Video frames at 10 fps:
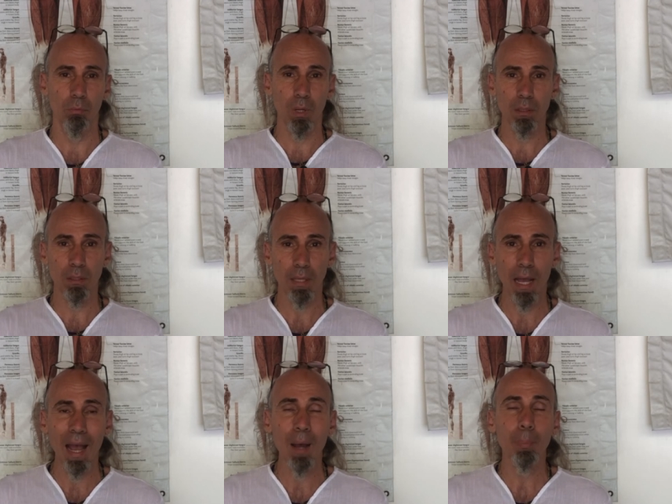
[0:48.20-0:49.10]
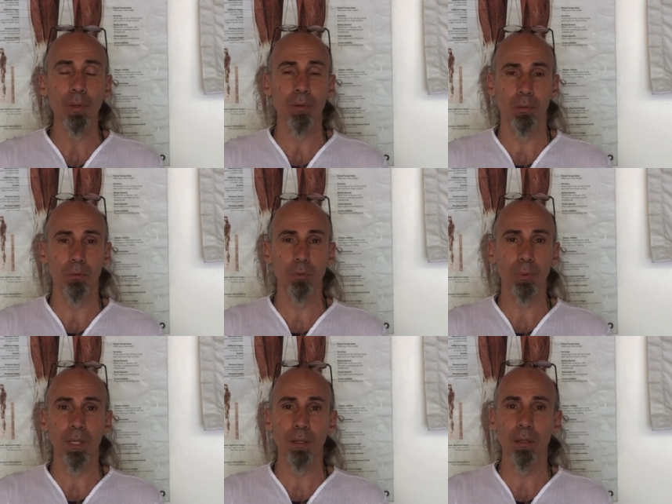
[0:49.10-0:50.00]
What happened
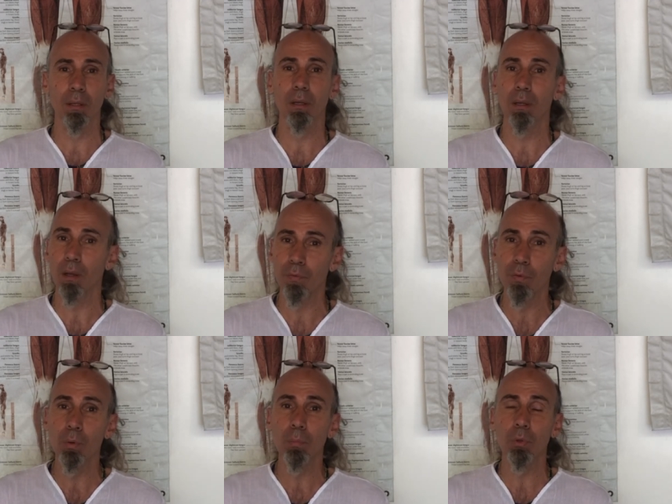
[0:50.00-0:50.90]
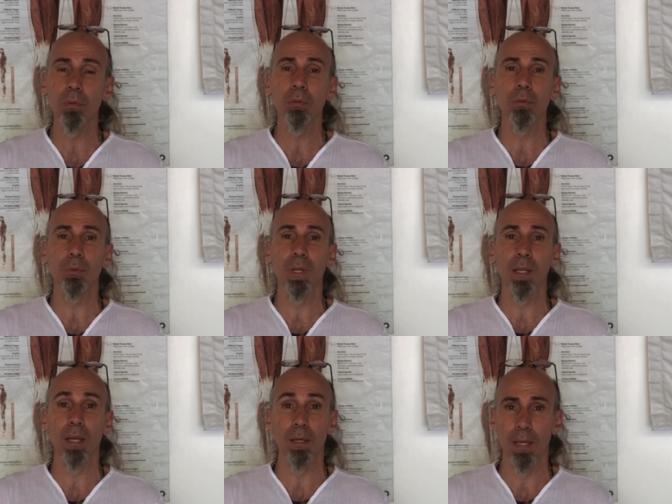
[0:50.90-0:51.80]
during a full moon,
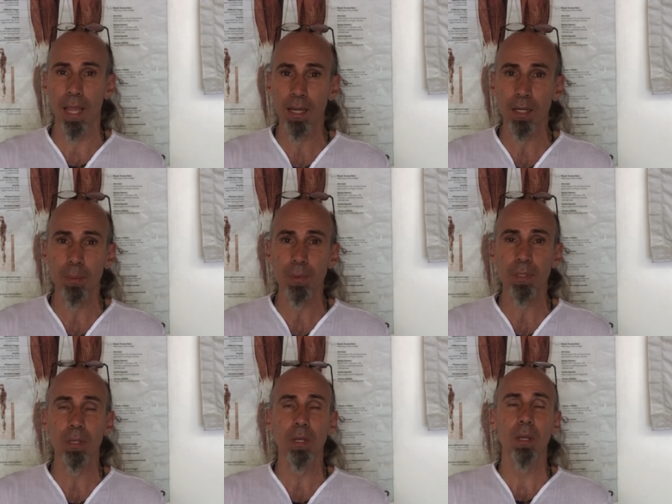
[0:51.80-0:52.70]
during an eclipse,